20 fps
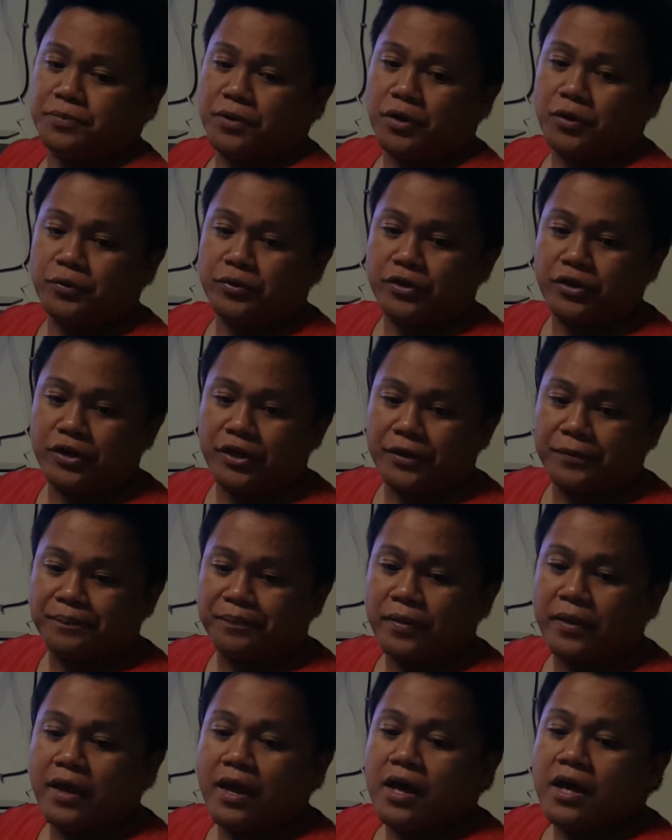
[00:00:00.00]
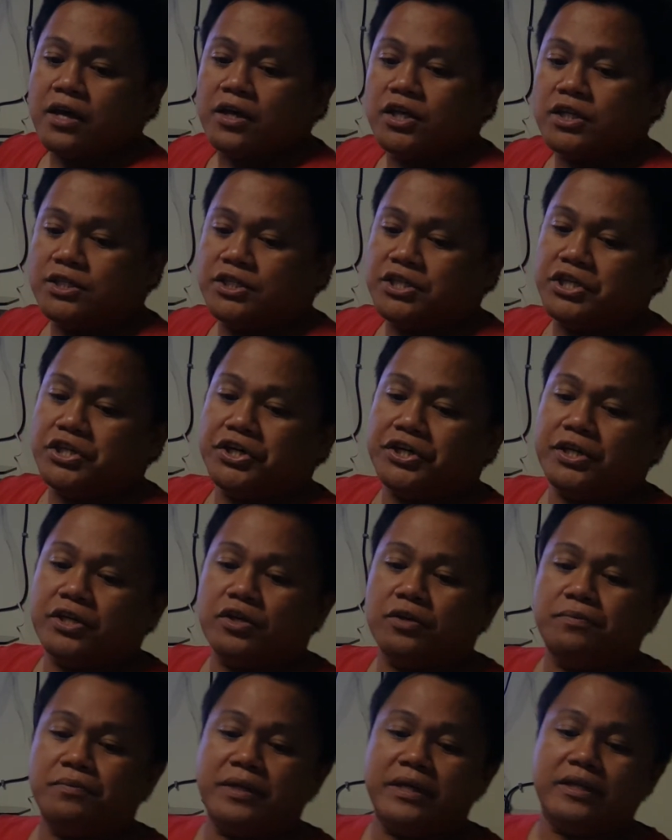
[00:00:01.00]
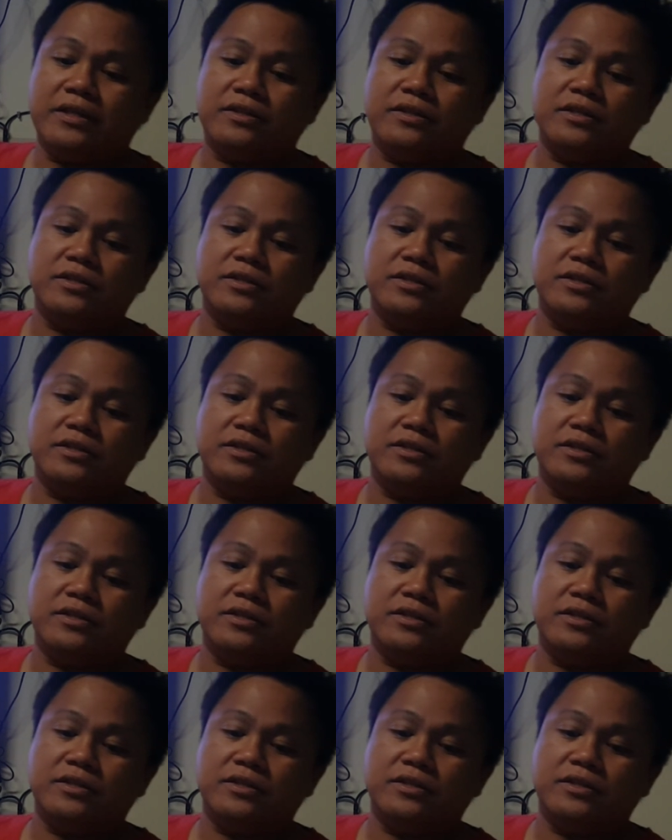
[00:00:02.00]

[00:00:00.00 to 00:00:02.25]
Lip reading: proton. Consider the complete